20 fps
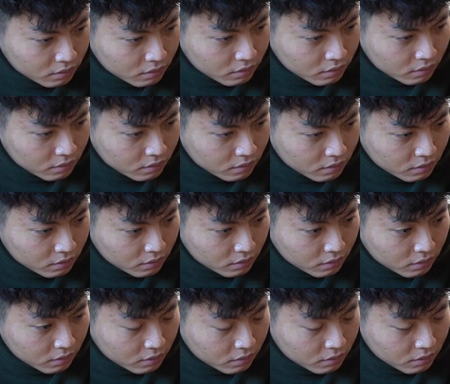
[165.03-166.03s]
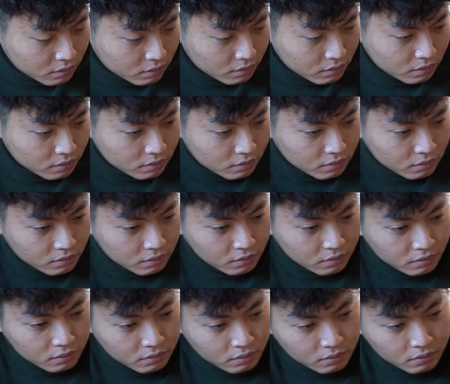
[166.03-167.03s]

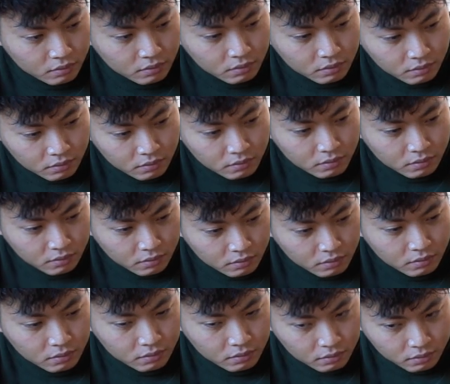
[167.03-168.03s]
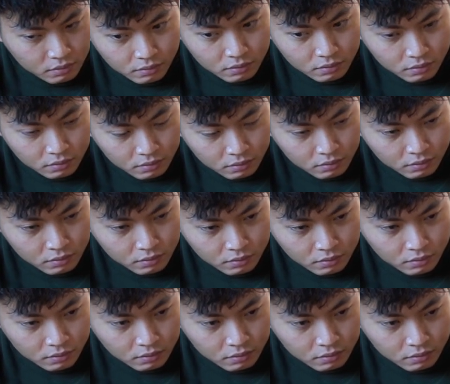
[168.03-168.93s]
(silent)